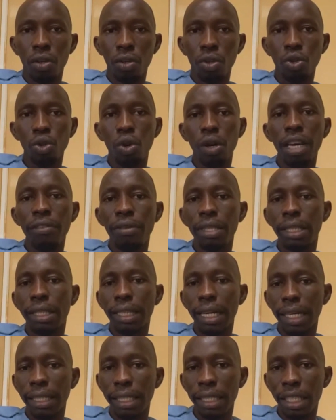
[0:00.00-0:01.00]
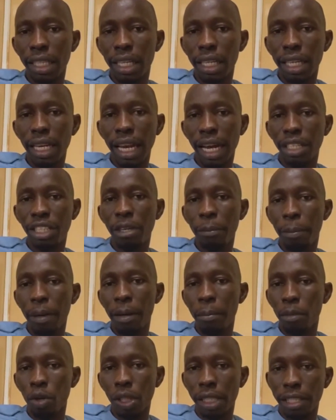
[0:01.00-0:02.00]
We forget get Musa Tumbo,
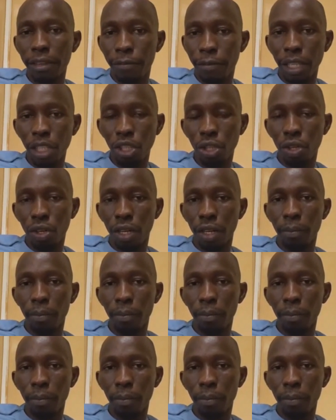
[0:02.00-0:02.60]
we